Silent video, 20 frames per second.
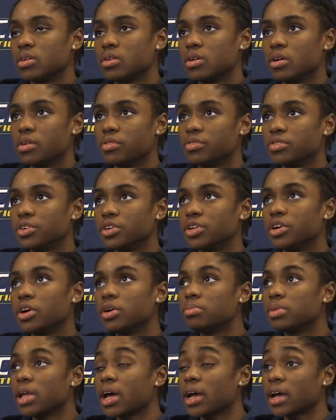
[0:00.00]
Uh, for
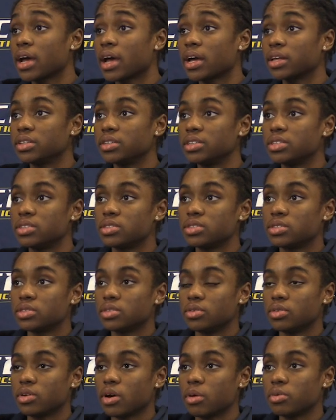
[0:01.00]
young black athletes,
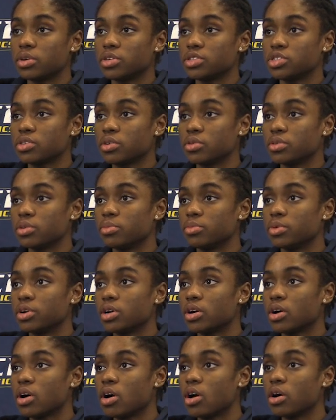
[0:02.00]
you know, I want to show them
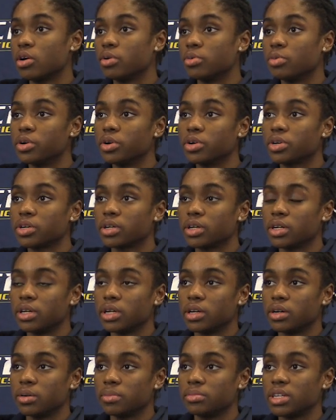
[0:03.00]
what hard work
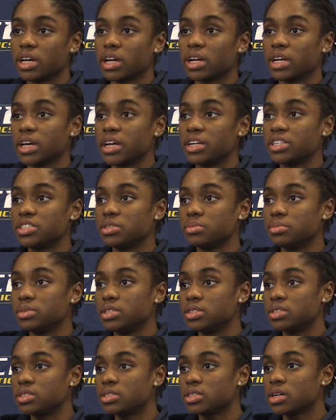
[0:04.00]
and um, dedication
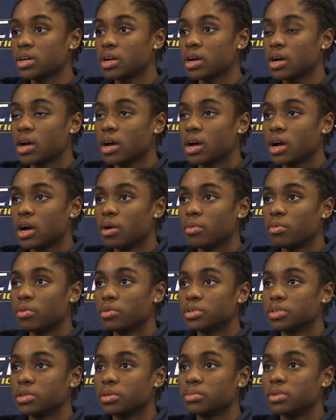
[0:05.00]
means. I
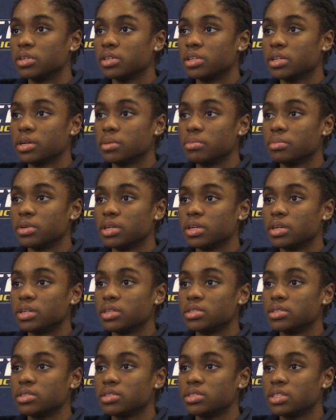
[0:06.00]
want them to look at me
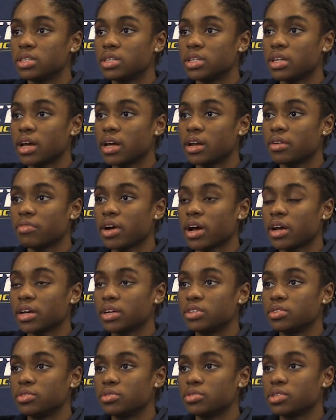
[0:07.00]
and see that if I
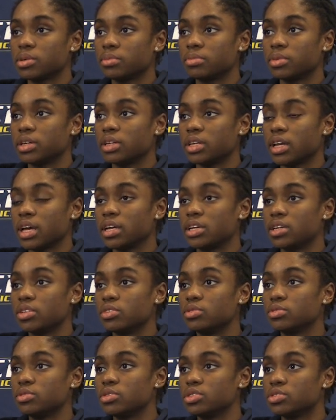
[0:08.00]
can do something, they can
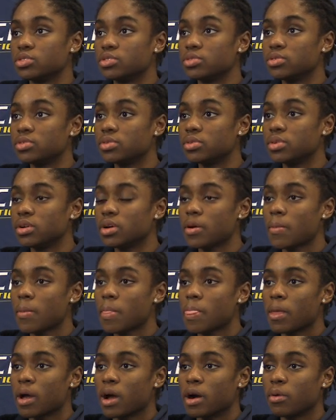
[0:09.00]
do it too.
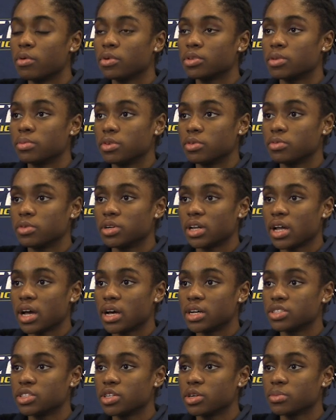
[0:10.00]
I want them to
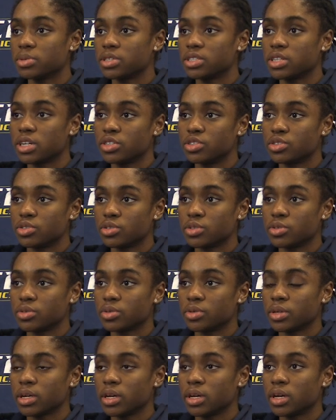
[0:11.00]
realize their
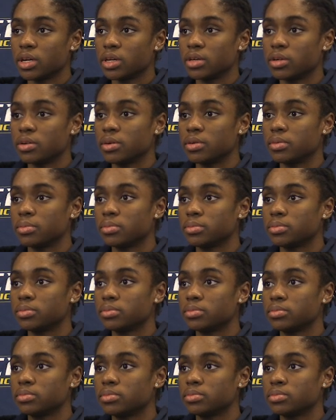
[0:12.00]
potential and um,
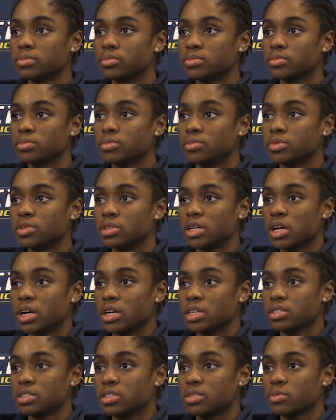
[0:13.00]

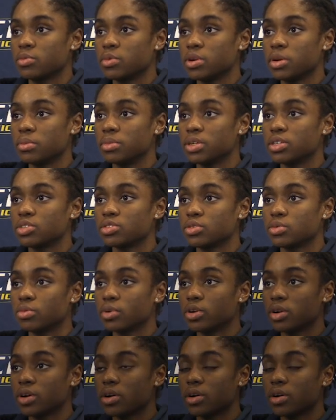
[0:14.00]
realize what it means to work